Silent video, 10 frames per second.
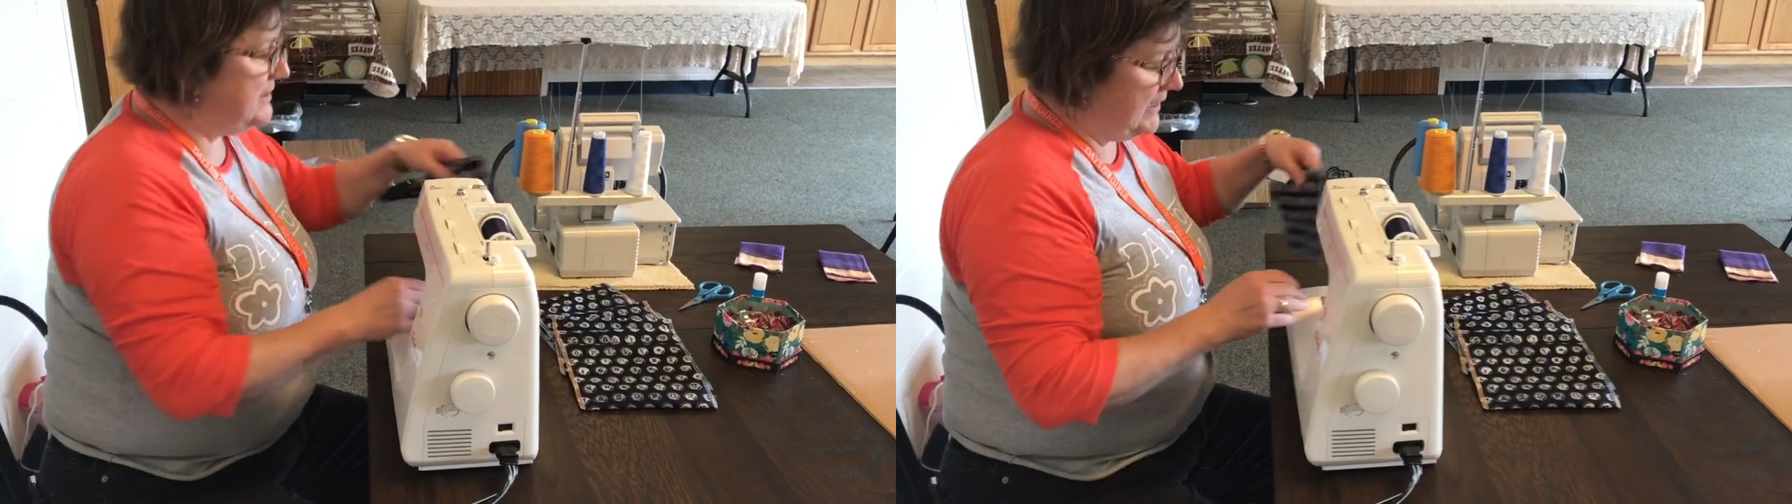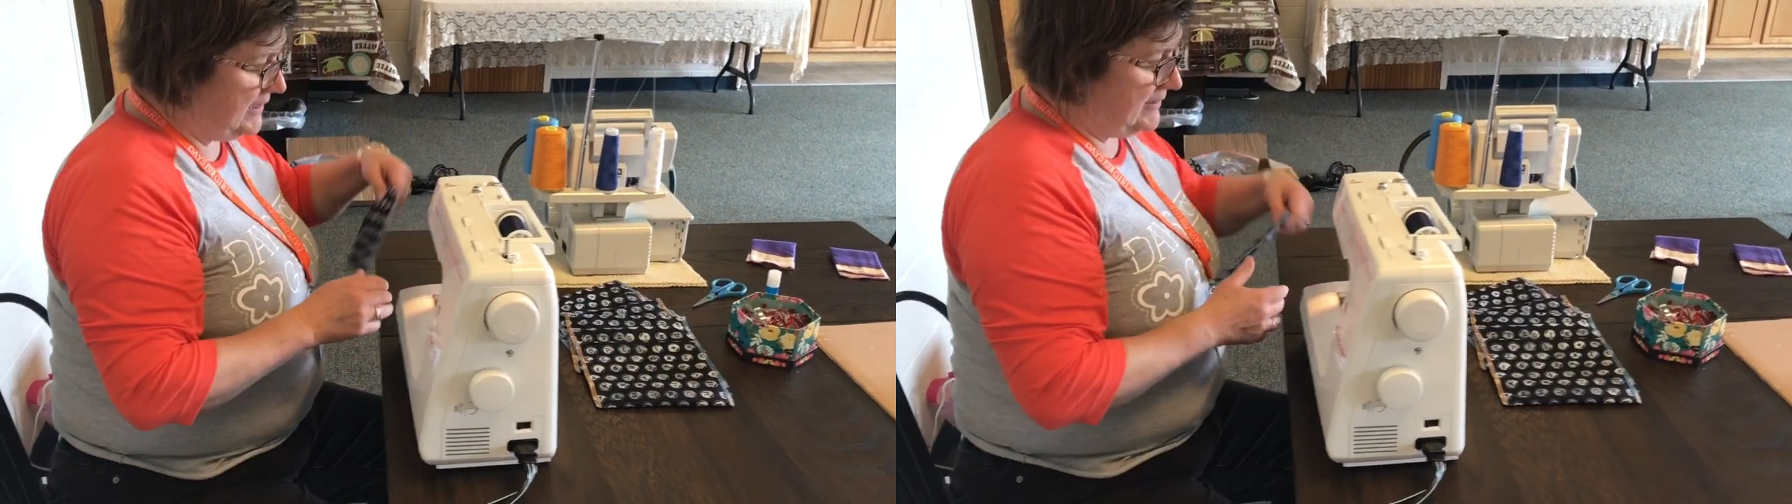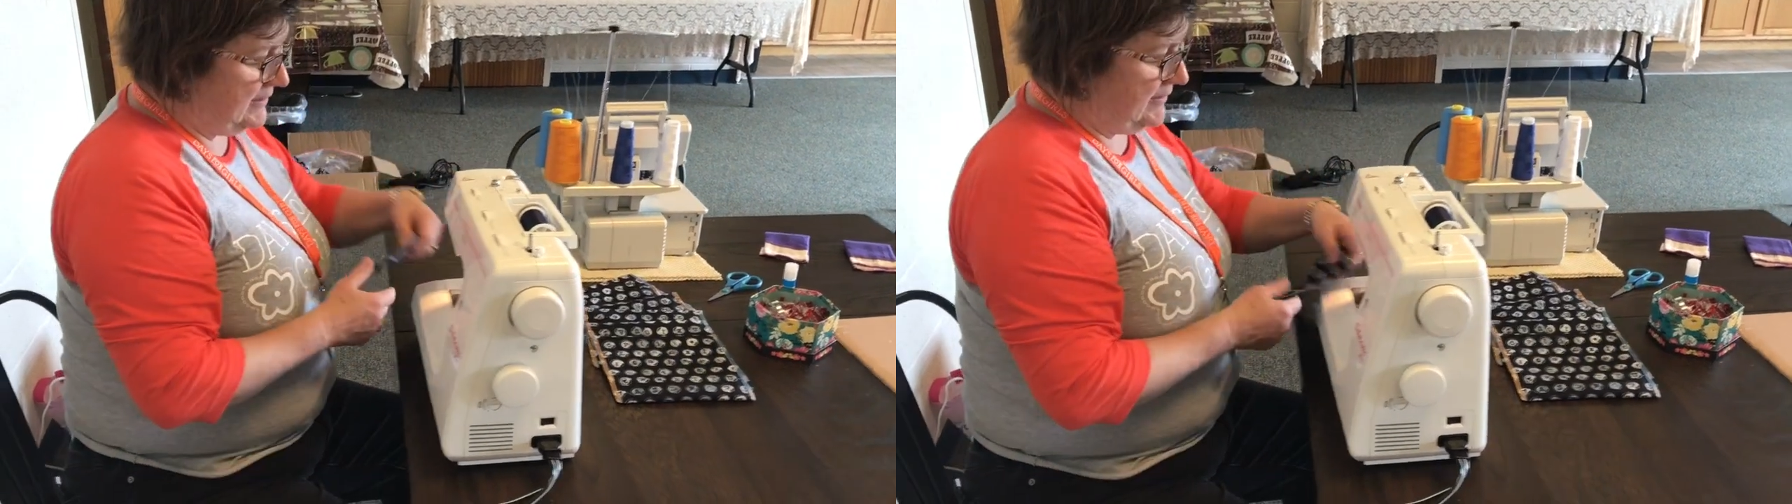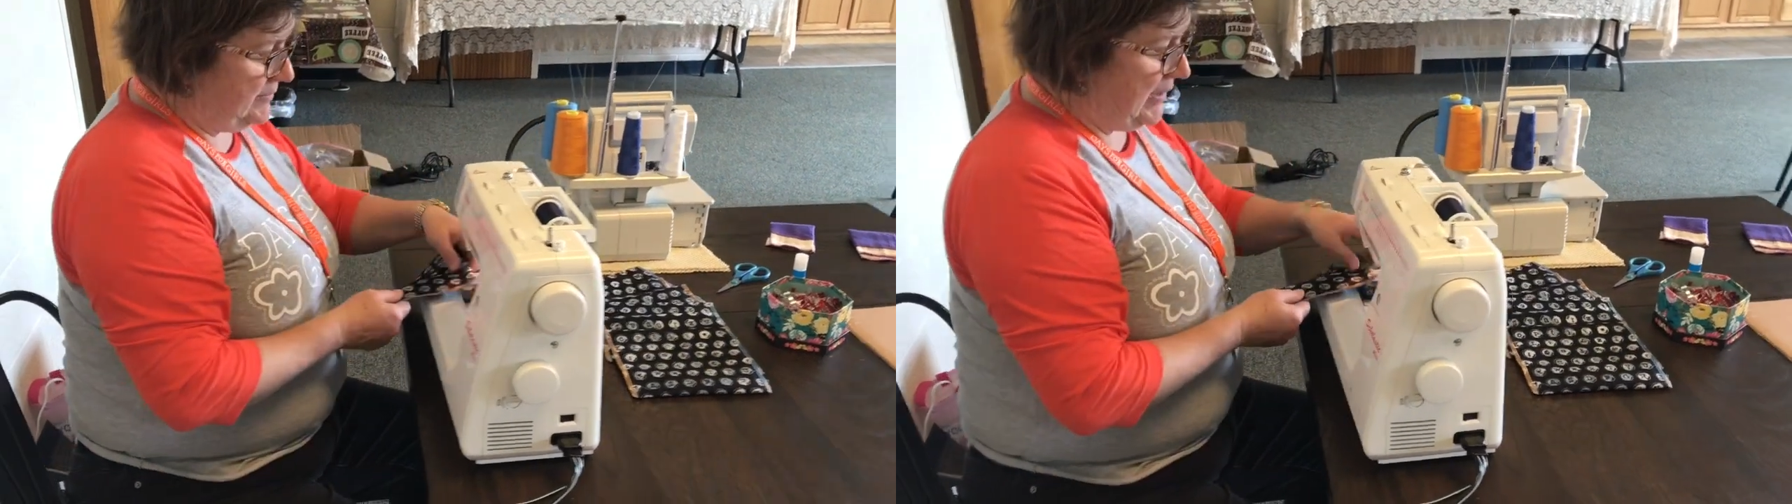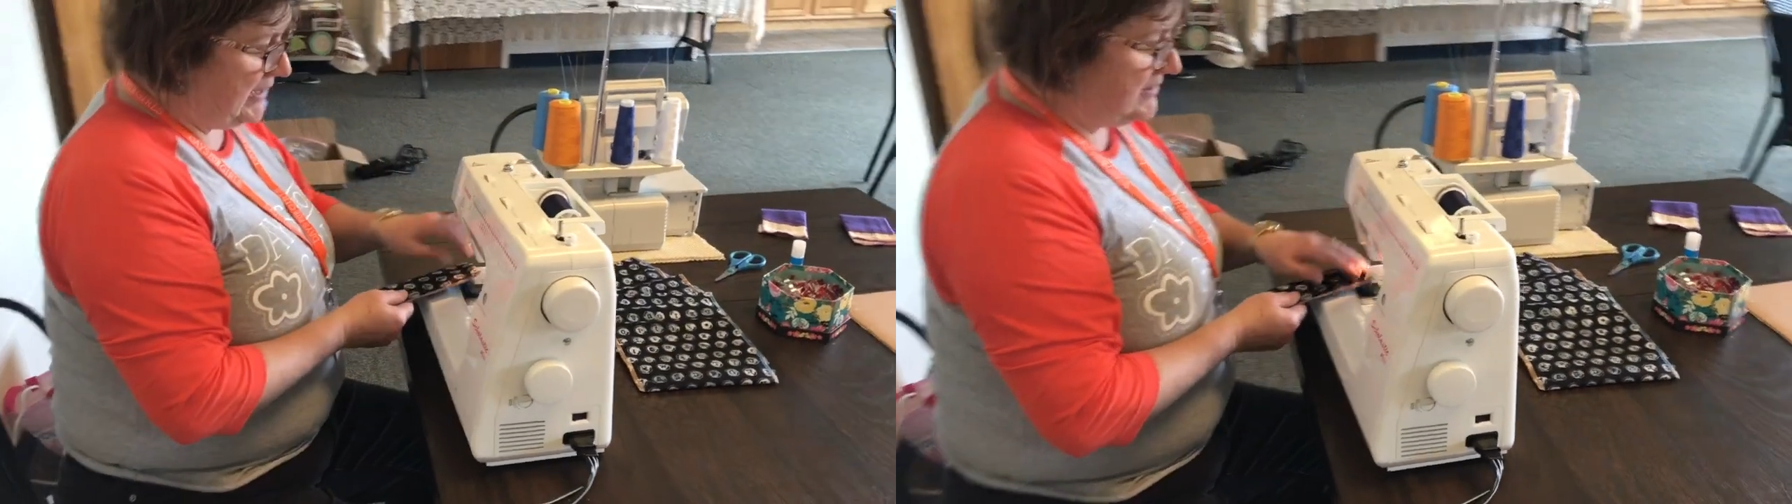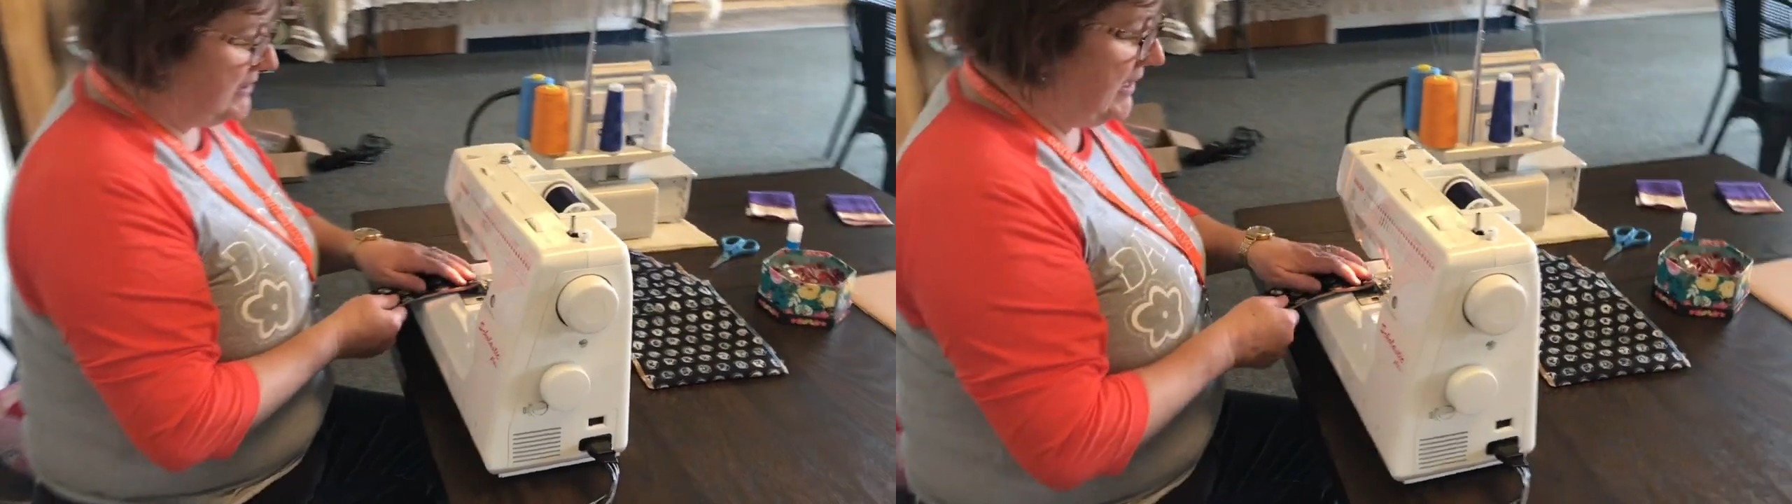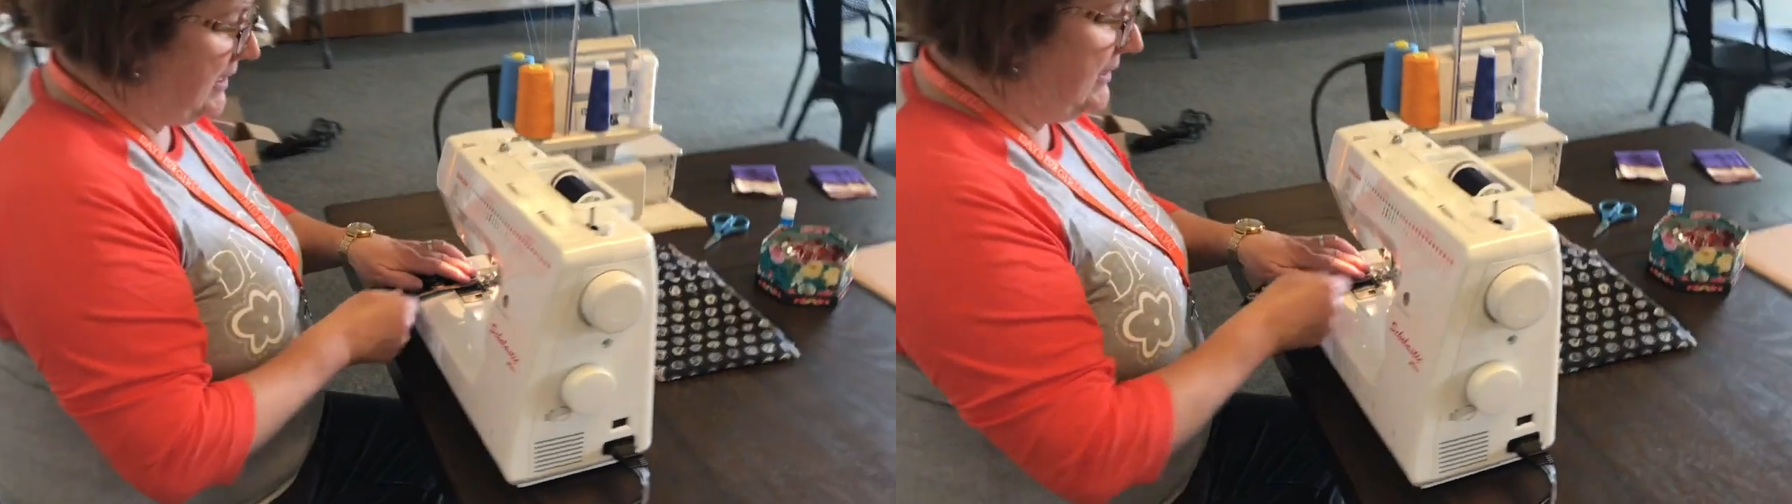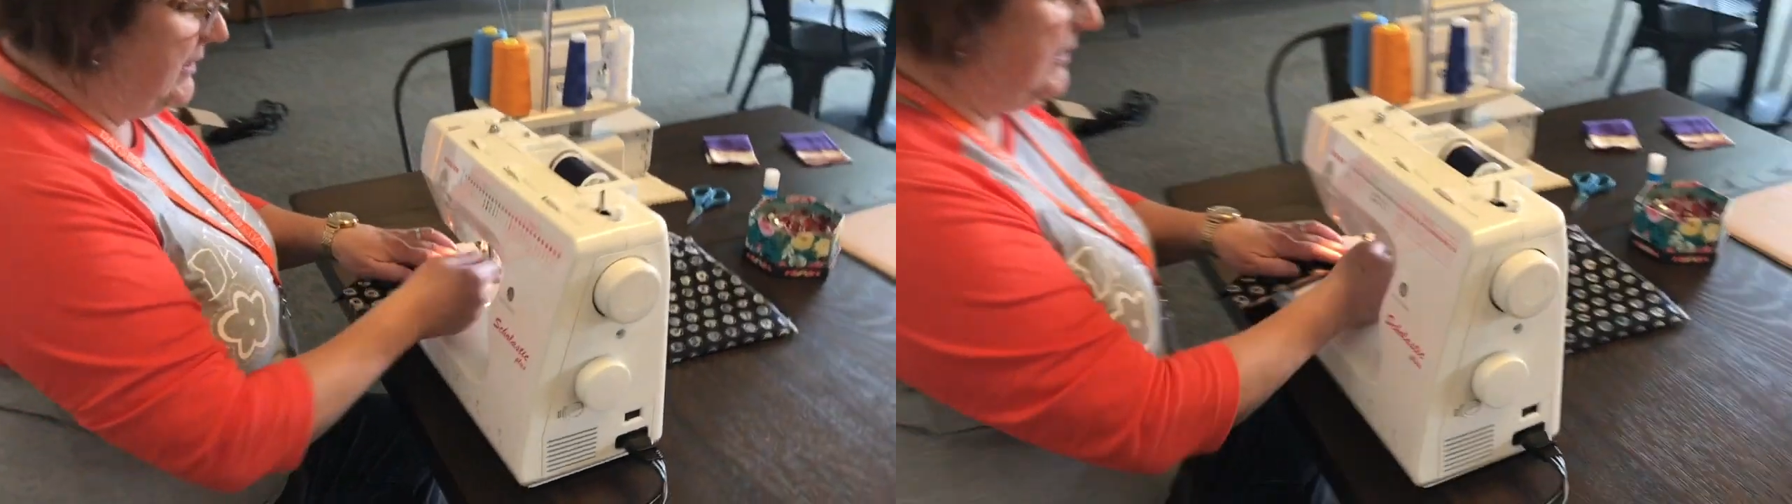take the back
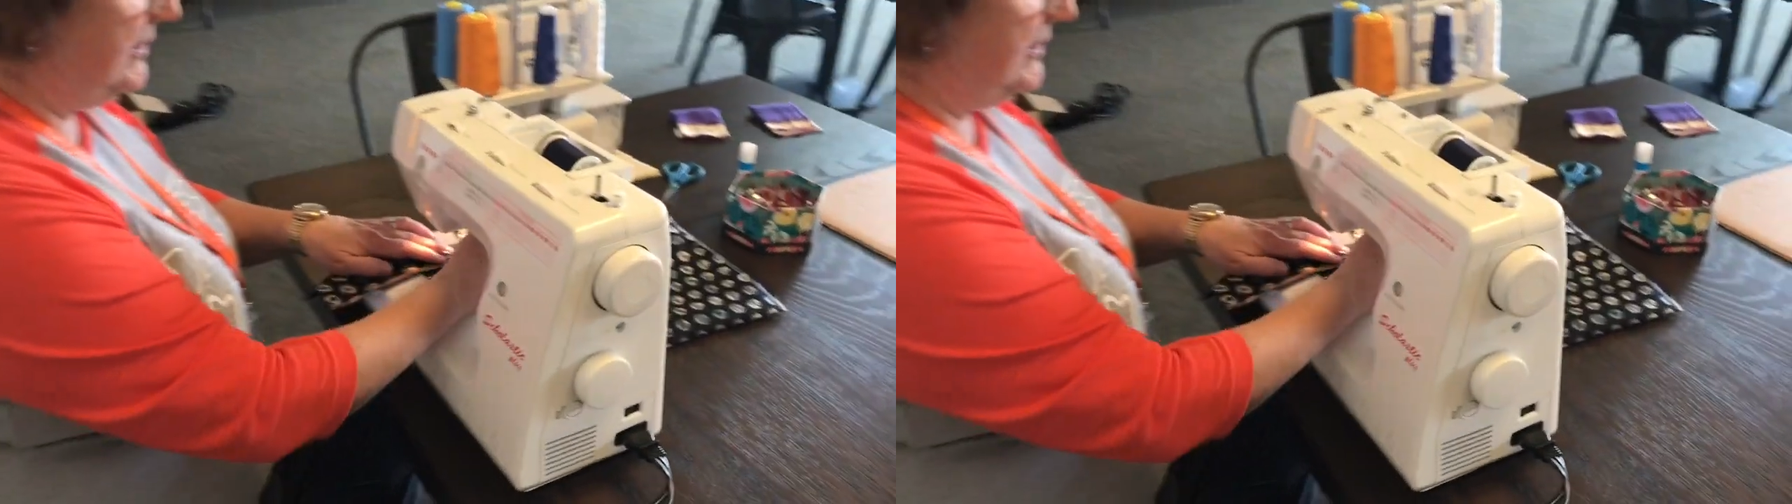side